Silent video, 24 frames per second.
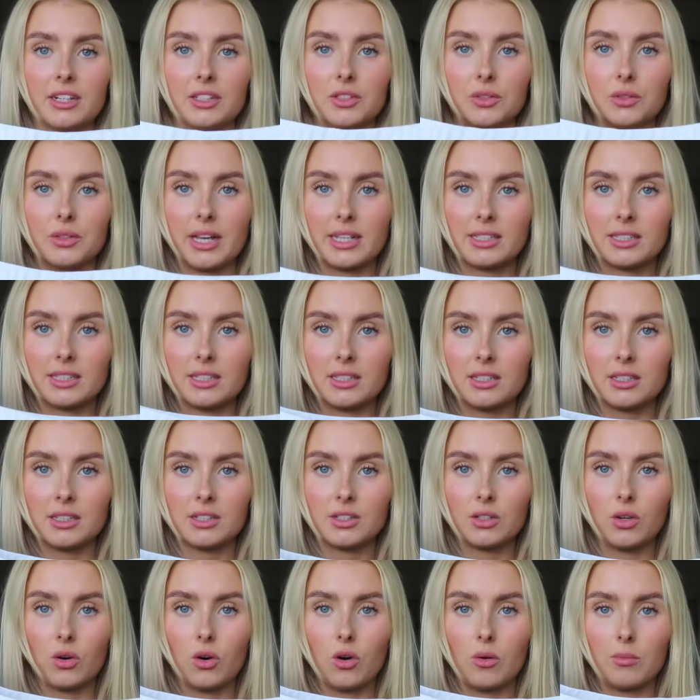So this is the
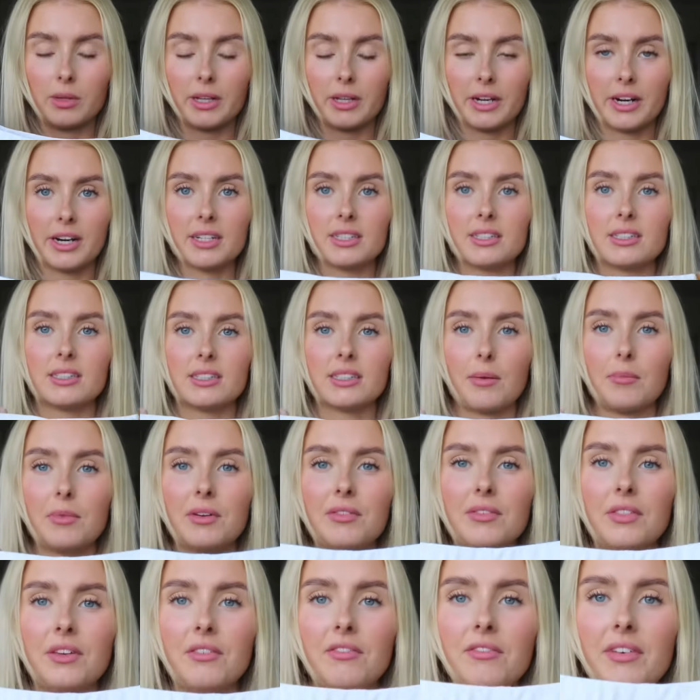top layer. Some
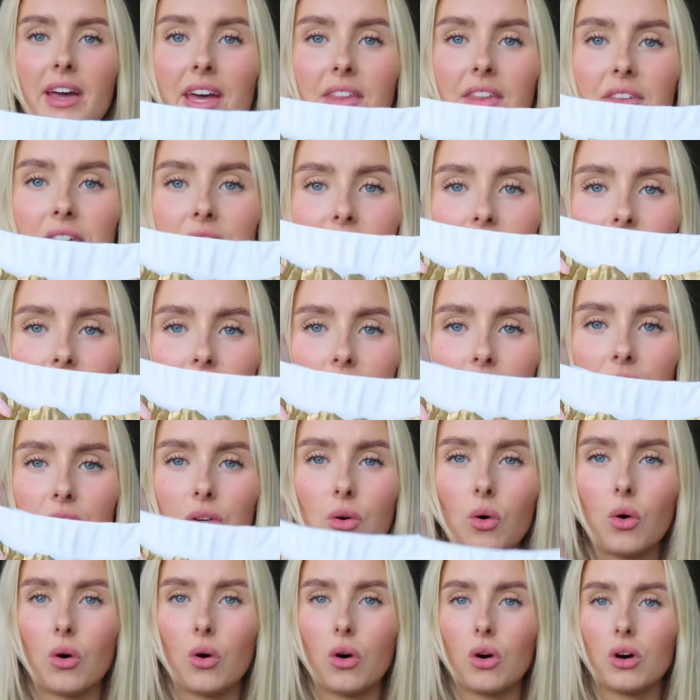of the feathers are
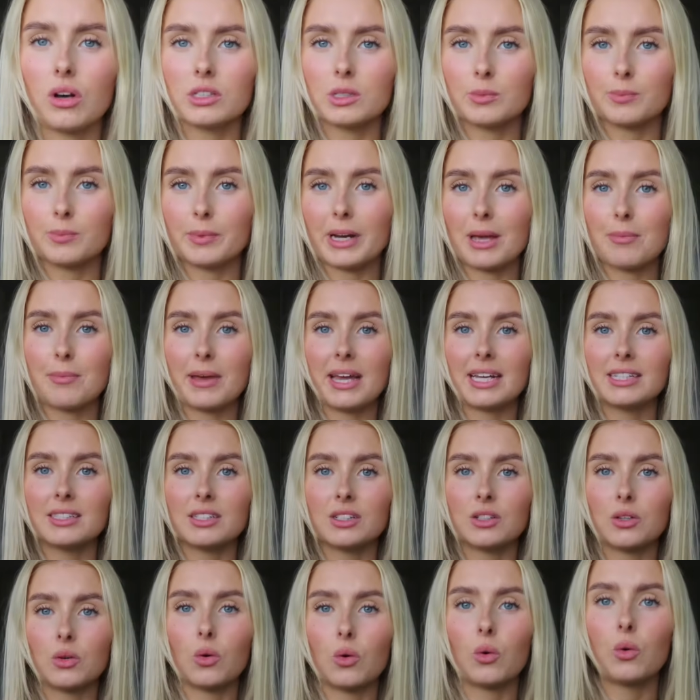not spray
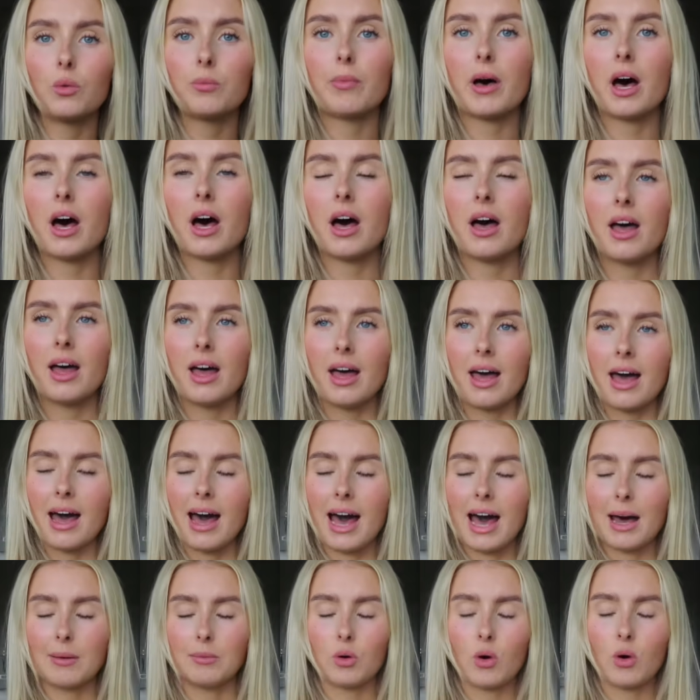painted gold, but
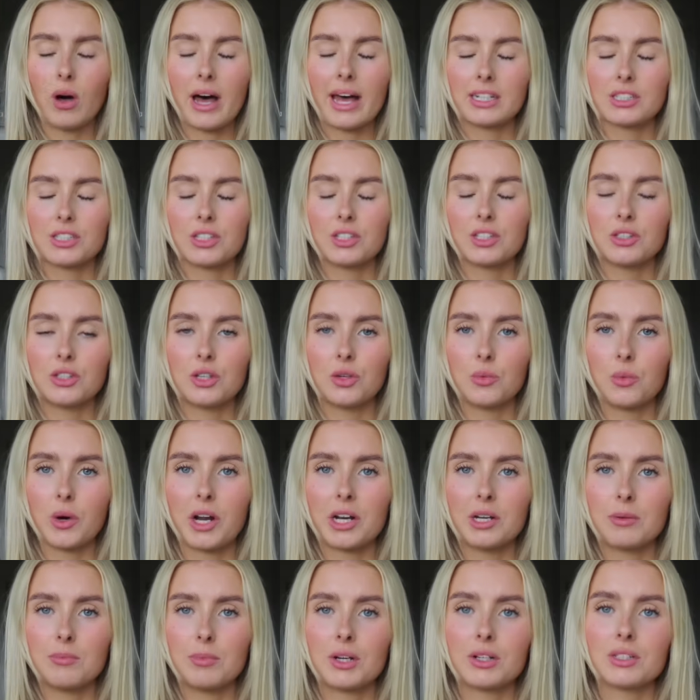I'm not actually too
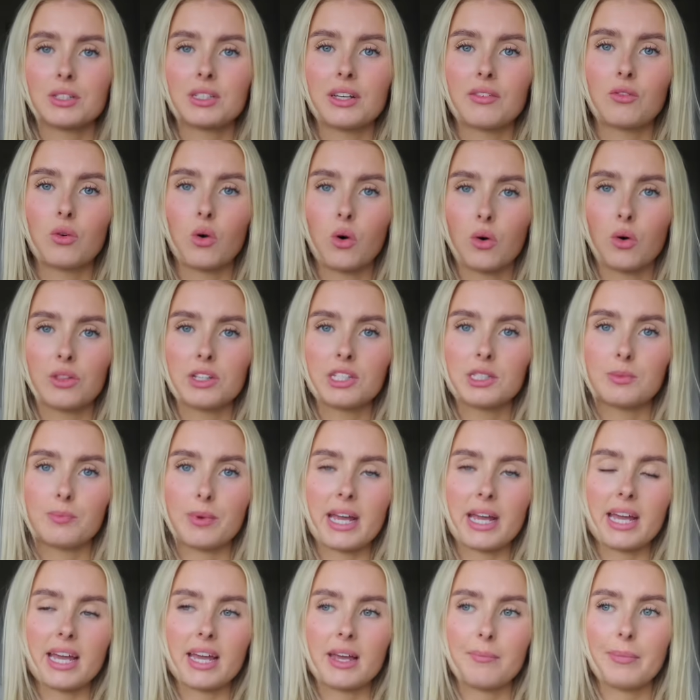worried because I've got the
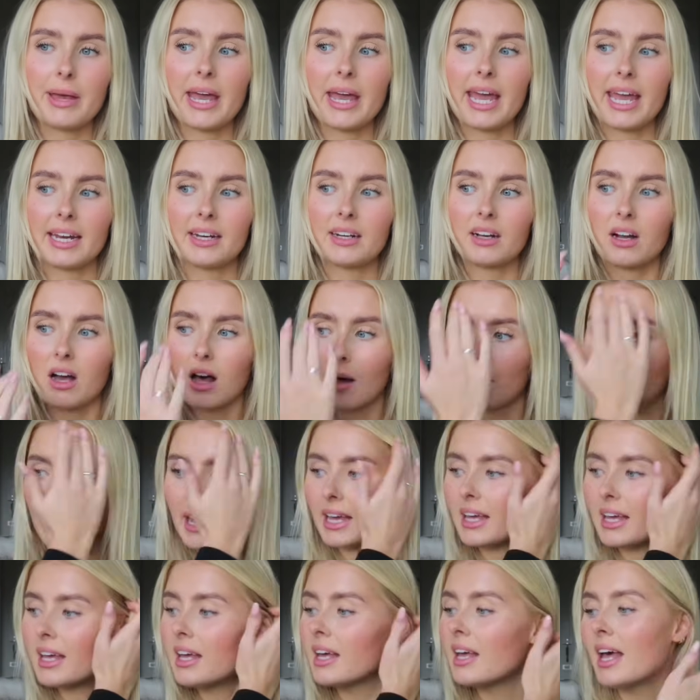spray paint
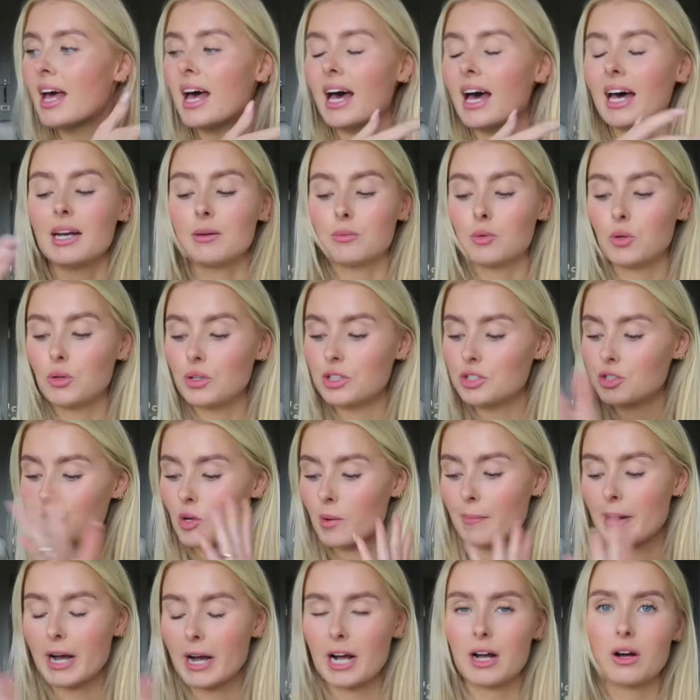coming and I'm going to do
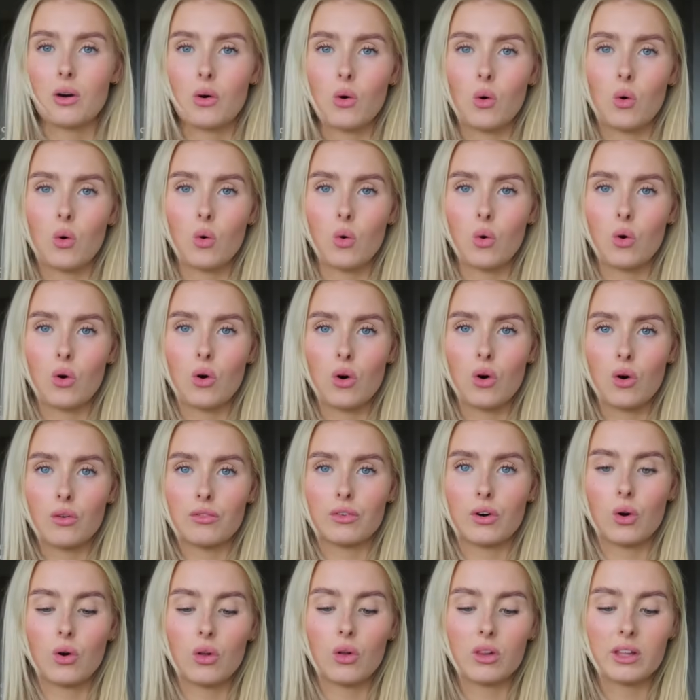a big coat of
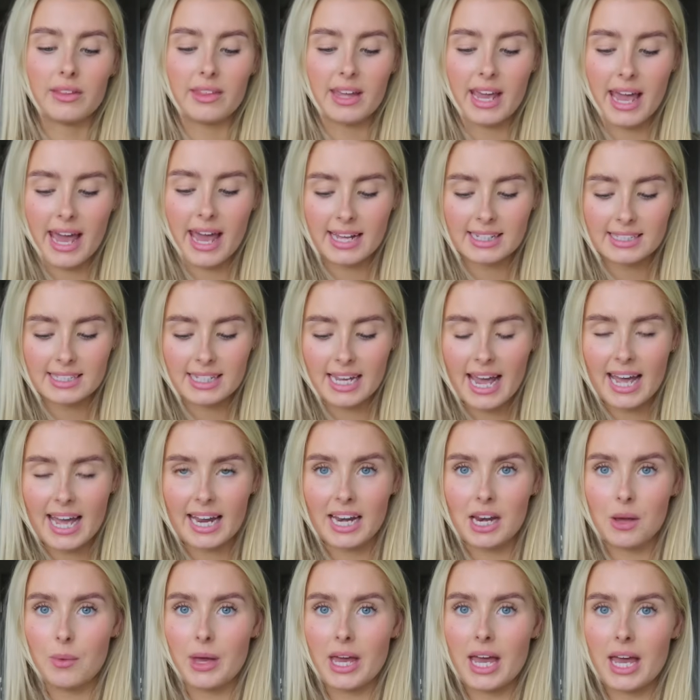it all at the end
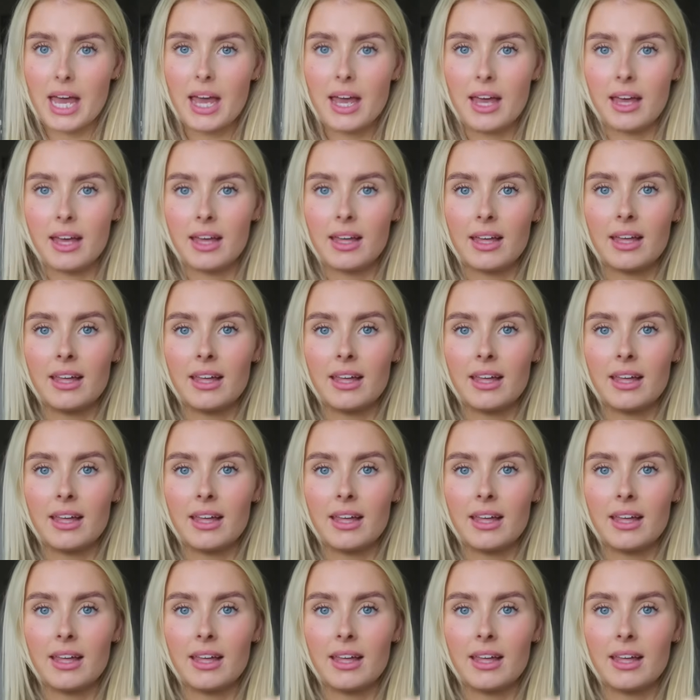anyway.